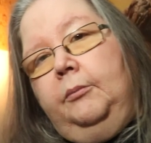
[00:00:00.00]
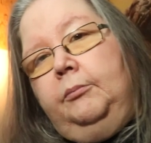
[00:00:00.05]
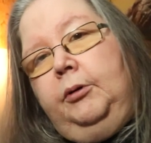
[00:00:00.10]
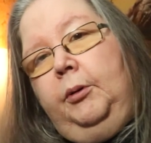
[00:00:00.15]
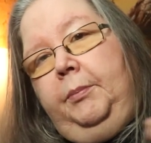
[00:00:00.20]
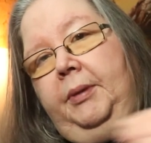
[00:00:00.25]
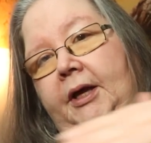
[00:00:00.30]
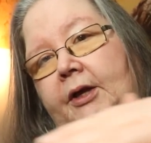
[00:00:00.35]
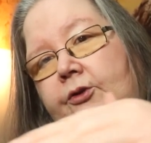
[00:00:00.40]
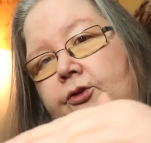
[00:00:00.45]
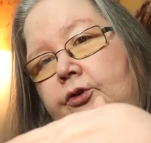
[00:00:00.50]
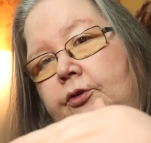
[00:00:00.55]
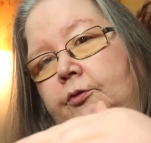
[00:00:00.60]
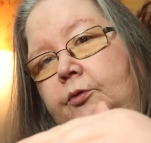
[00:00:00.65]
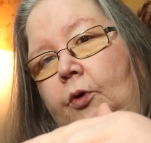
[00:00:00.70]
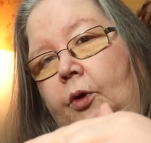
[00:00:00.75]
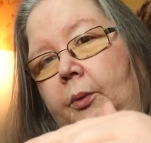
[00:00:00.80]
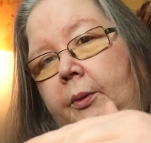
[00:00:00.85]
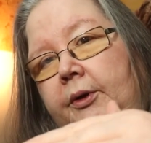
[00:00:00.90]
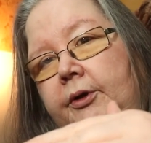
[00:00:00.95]
propels you
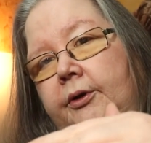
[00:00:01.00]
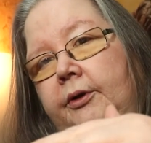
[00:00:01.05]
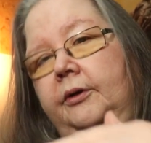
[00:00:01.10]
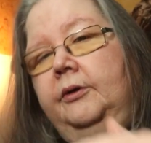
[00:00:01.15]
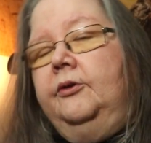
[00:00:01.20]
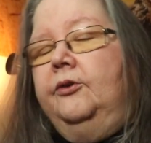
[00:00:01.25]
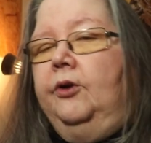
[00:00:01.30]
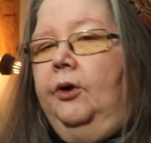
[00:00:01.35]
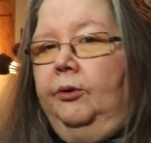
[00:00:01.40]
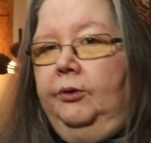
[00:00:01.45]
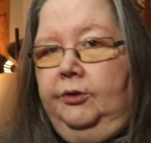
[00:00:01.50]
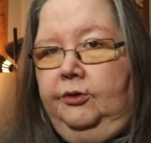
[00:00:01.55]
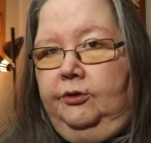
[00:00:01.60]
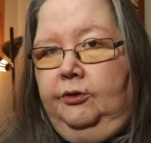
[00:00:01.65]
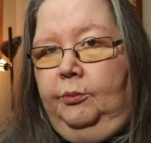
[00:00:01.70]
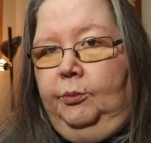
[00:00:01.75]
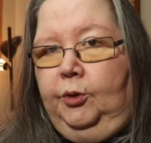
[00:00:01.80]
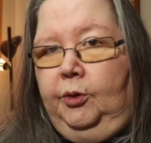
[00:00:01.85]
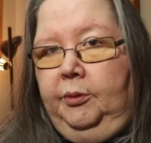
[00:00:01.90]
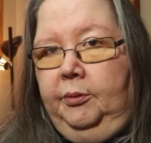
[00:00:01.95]
forward. So there's
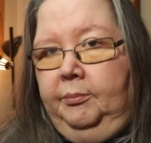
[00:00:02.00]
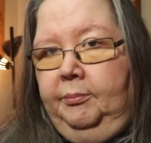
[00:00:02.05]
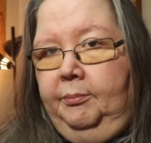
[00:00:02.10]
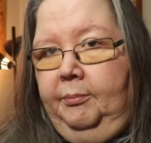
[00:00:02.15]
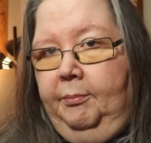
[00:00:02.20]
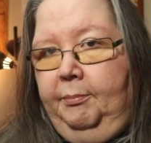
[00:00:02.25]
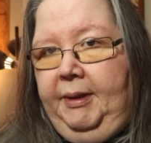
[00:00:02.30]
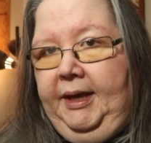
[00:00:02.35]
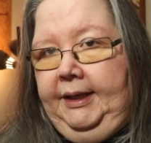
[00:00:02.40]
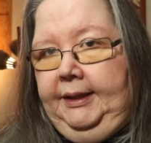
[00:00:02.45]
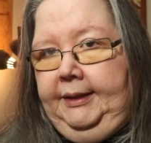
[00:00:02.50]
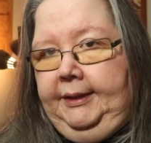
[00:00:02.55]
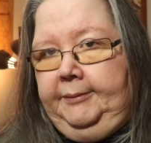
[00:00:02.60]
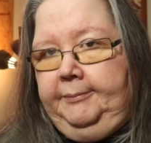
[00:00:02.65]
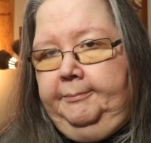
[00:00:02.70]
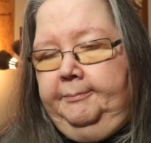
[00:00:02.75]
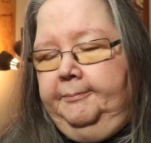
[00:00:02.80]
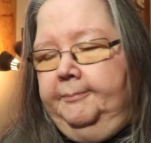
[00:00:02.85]
no more pedaling.